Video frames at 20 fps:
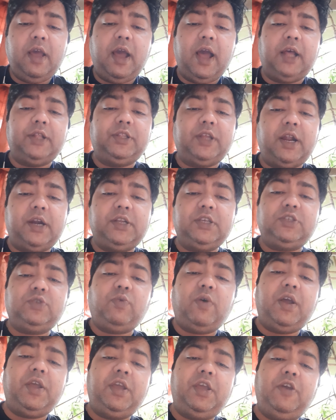and that is
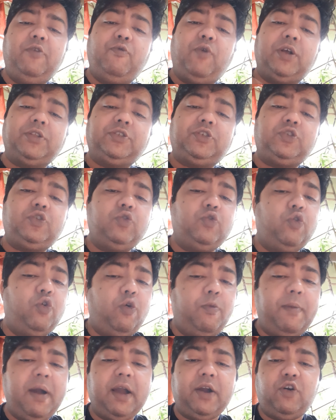why he wants to
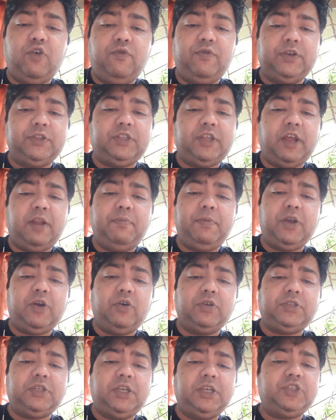go back over there
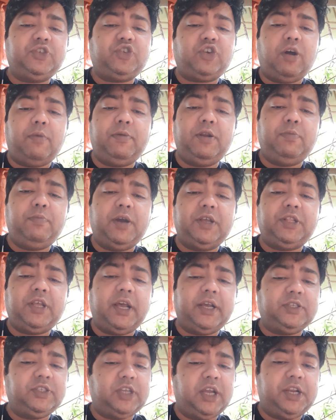because he is troubled by
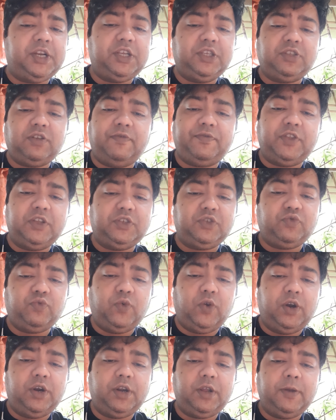the anxieties of this
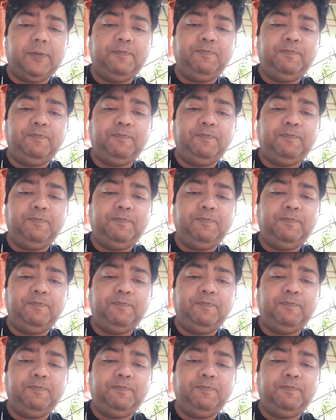world